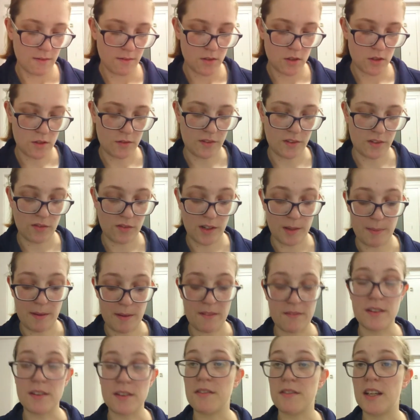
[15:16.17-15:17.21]
Just for
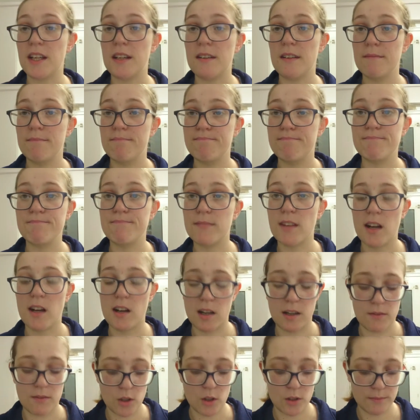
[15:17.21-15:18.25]
£3.50. Can't
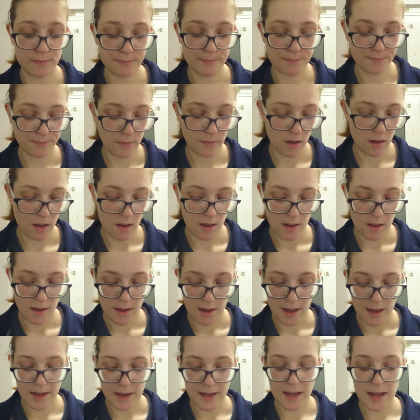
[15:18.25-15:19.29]
go wrong.
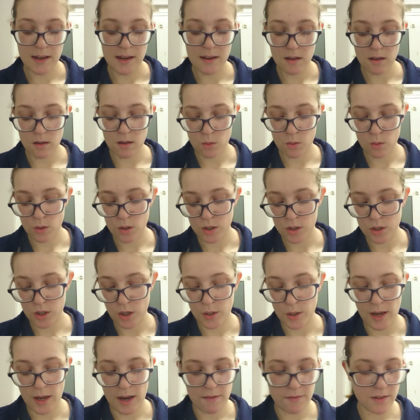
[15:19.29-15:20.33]
Again, not going to show
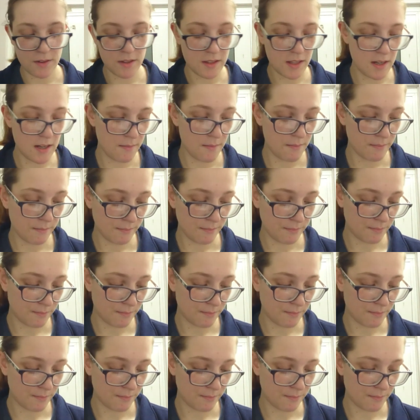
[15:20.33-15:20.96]
you everything.